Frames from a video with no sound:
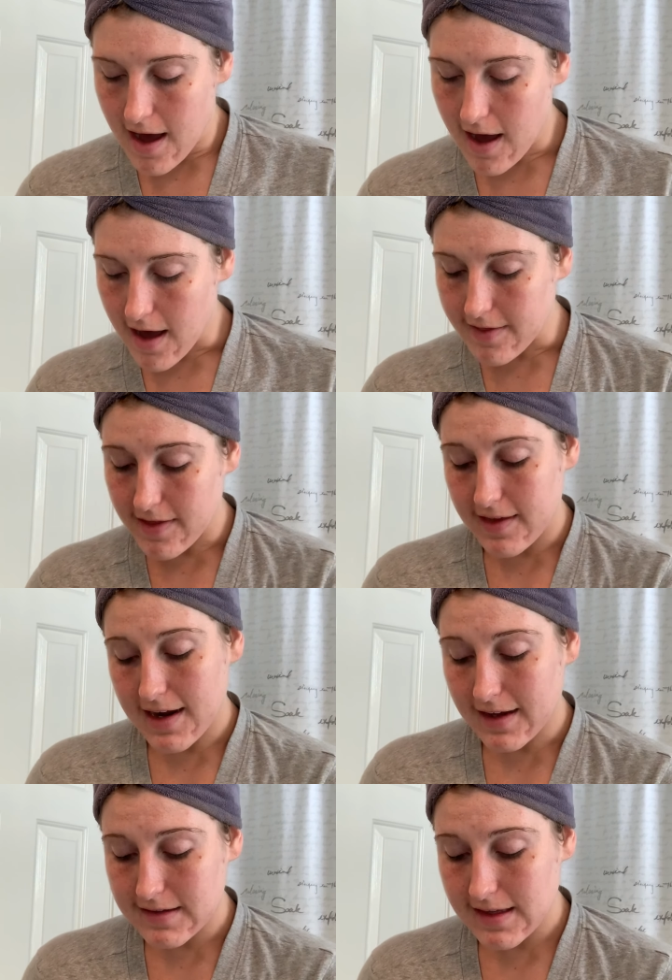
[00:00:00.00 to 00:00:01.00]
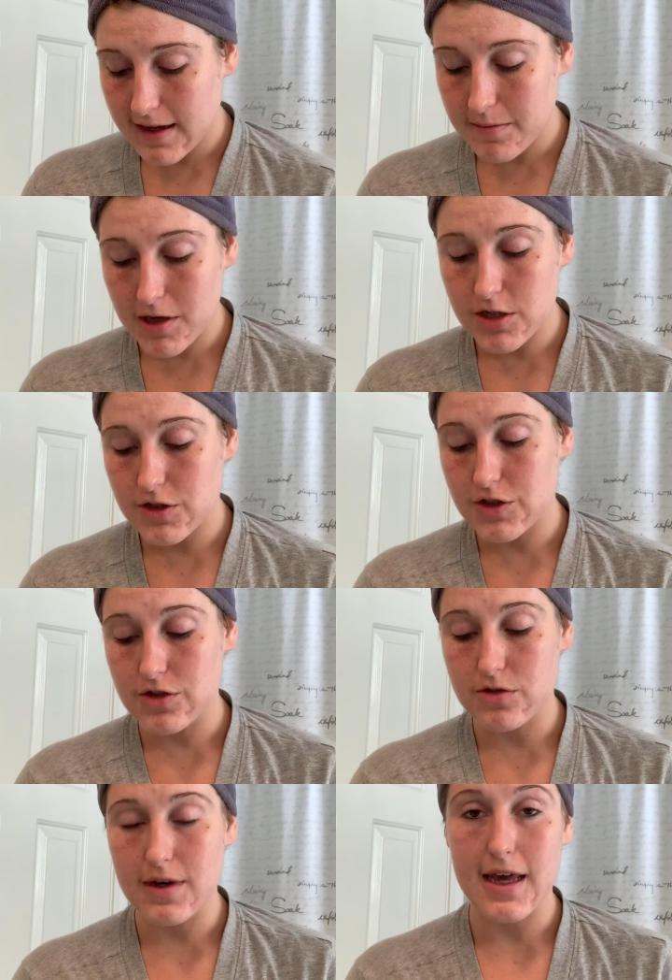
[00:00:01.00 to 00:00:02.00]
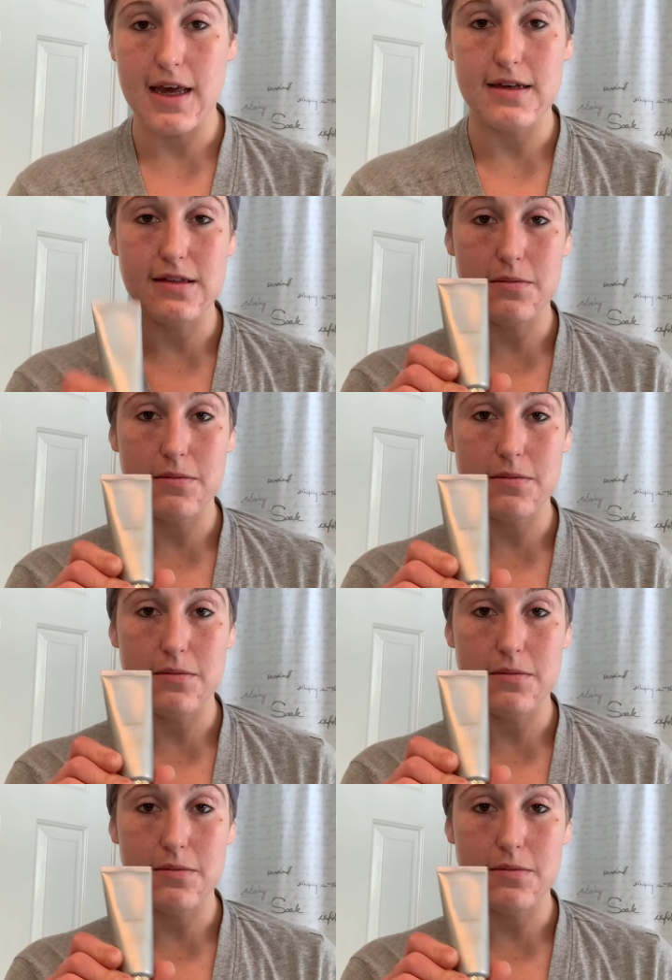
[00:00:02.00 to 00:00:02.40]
Then the next thing I'm gonna do is